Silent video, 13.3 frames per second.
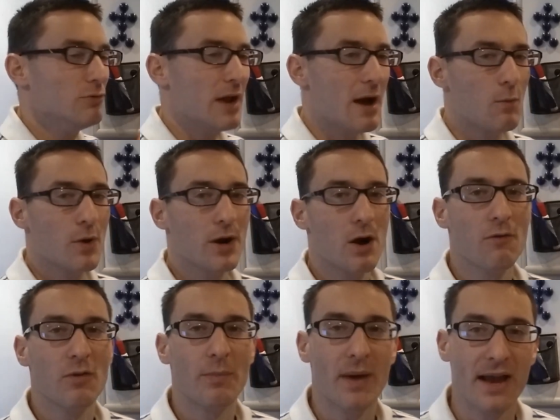do not want to
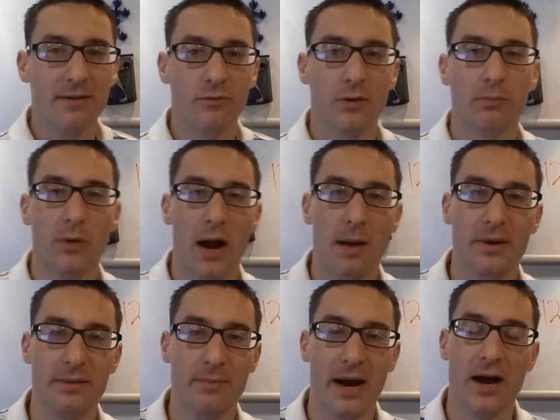overpay for a
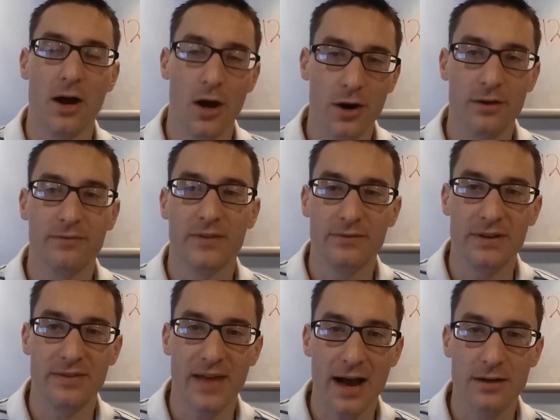property by
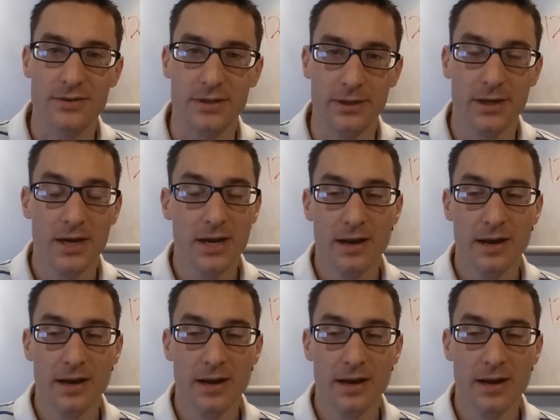$150,000.